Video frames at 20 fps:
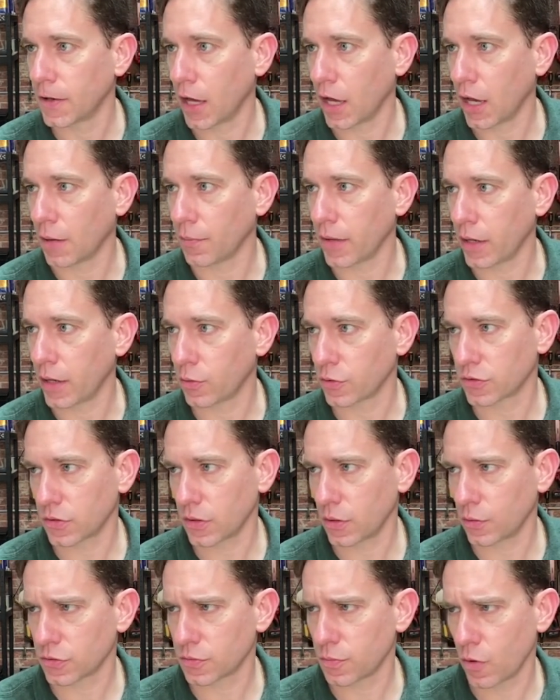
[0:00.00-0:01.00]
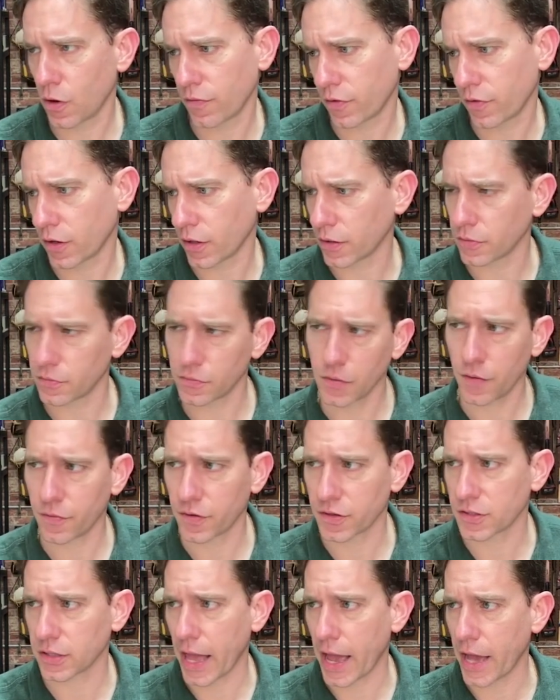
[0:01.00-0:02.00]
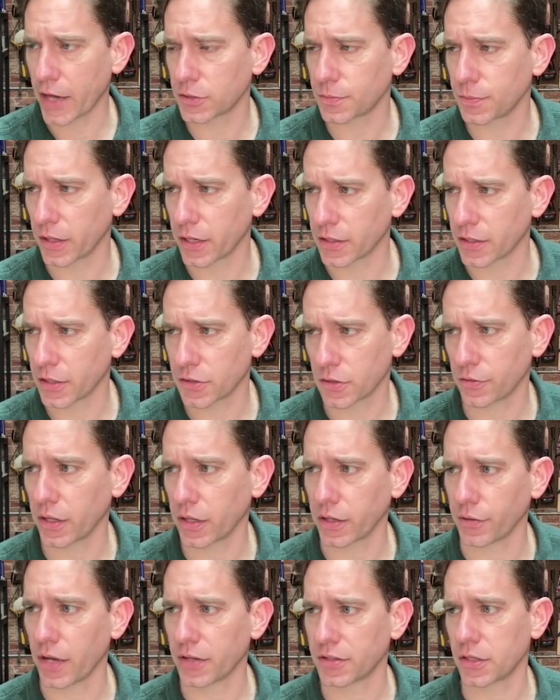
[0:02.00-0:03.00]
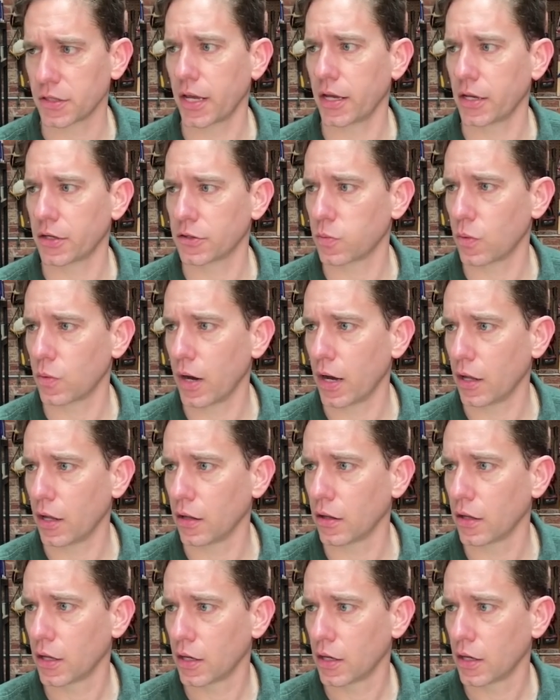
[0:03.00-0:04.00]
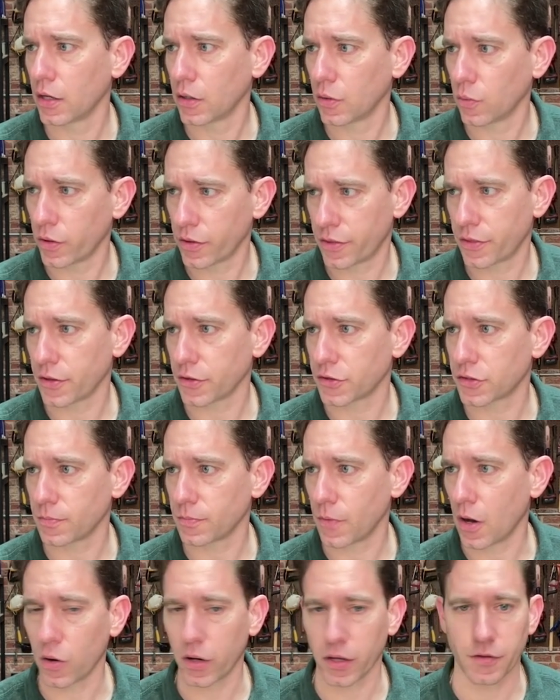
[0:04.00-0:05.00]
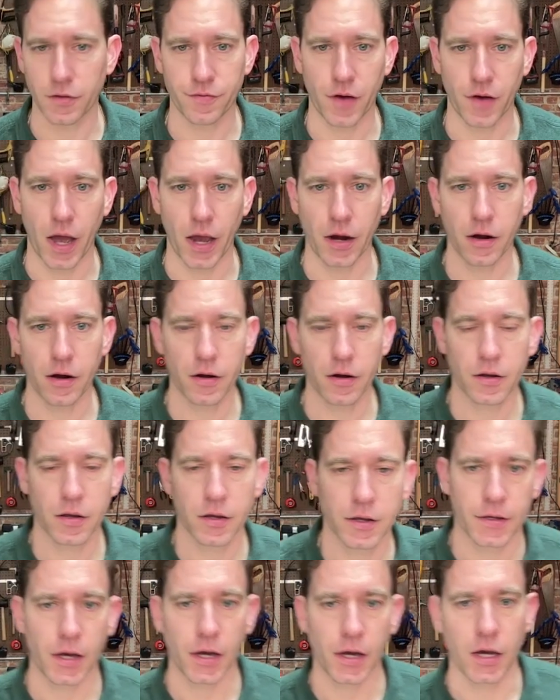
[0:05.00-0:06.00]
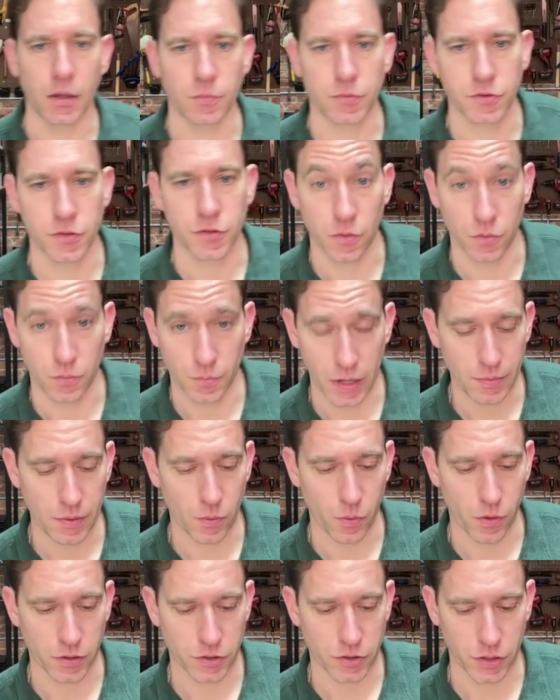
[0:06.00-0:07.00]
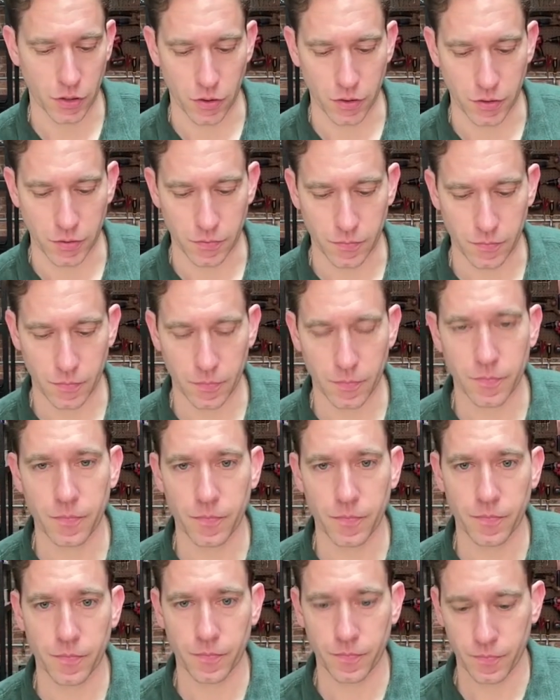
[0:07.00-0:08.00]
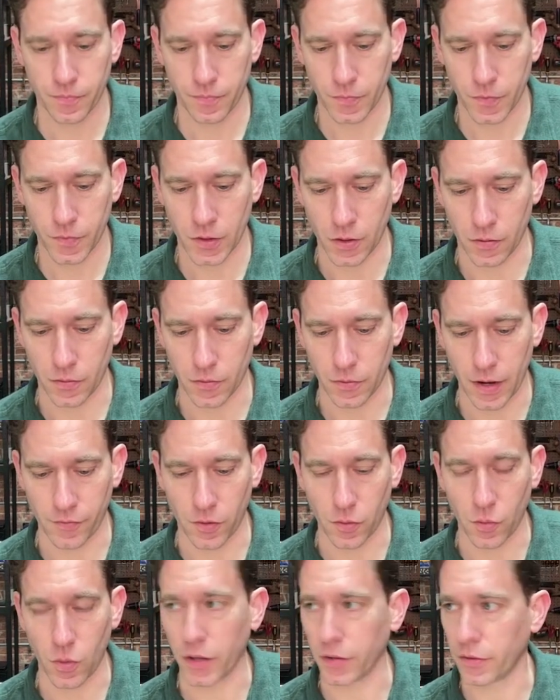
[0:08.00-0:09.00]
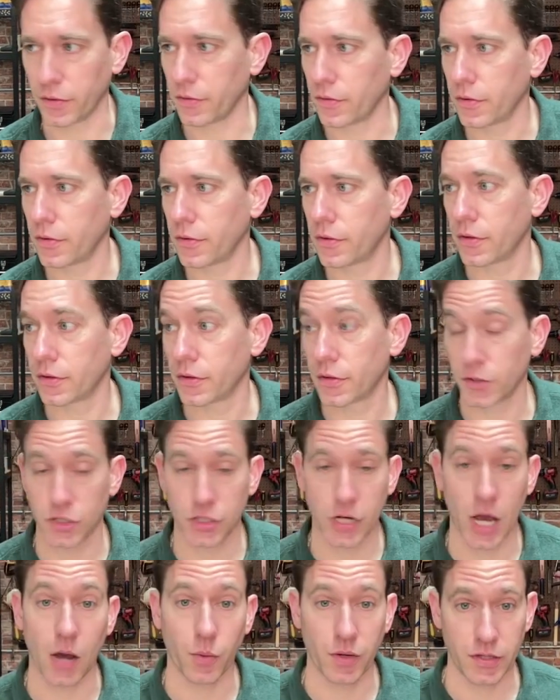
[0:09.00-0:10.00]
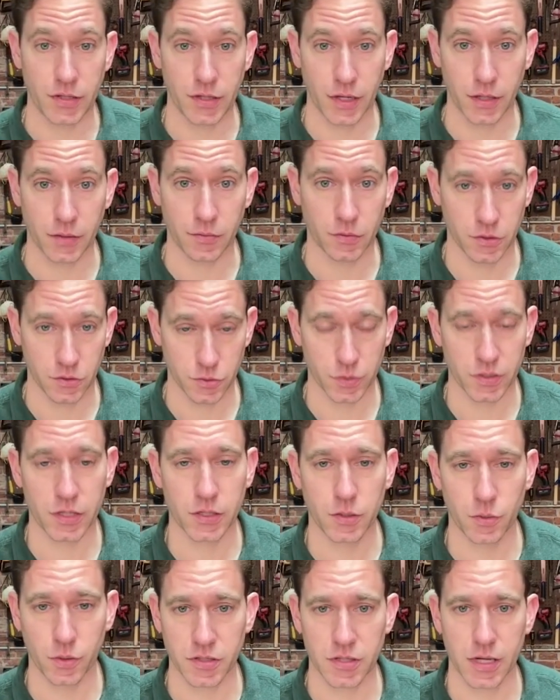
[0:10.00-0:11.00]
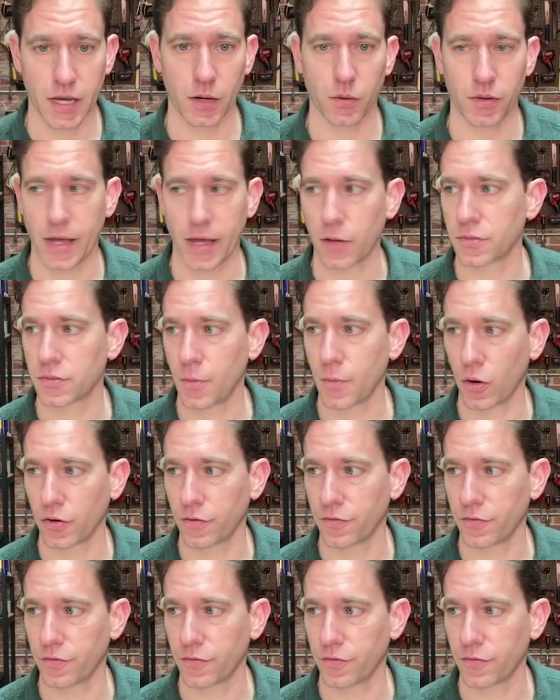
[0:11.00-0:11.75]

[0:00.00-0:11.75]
And it was more of a slash, but it doesn't really resonate as well with the smoke and the fire. So it might be worth showing, everyone the shot we did, because we did do a take without smoke